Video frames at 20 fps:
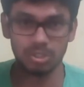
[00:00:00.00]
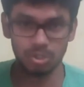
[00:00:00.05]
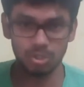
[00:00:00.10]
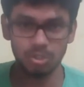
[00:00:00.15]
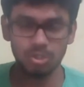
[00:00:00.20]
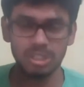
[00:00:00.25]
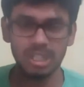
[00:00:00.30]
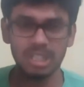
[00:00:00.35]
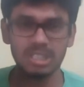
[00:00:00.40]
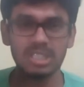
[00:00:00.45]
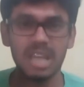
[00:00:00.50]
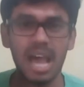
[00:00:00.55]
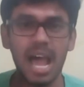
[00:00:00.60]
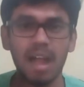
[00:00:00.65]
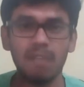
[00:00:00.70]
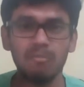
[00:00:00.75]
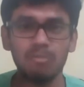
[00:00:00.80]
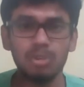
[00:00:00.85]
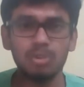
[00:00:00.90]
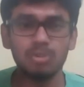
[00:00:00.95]
You just
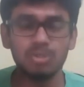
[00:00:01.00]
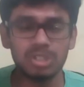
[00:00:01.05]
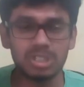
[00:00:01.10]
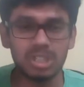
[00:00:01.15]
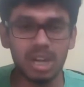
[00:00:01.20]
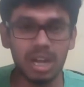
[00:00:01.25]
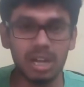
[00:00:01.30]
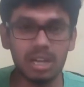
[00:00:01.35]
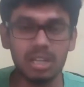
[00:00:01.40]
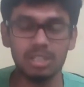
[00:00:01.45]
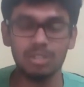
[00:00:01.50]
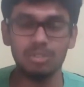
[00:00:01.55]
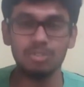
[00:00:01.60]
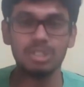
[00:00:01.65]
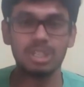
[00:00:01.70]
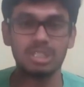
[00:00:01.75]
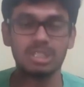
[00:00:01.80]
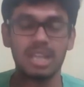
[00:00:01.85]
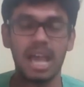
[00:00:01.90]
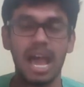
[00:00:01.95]
have to struggle. You
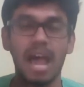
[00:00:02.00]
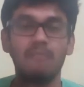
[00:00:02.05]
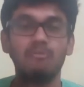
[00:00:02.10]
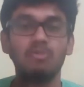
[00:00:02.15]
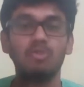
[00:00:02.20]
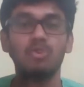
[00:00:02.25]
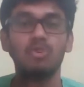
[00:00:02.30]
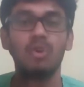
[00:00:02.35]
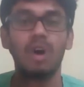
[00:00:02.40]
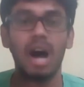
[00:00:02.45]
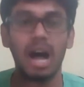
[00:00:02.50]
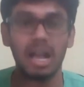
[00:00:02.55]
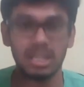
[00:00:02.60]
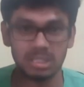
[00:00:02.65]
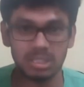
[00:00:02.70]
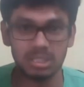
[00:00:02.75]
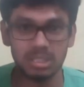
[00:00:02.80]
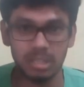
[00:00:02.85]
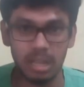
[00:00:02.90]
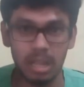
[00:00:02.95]
just have to
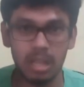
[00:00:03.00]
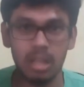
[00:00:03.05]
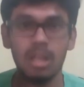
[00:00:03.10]
hustle.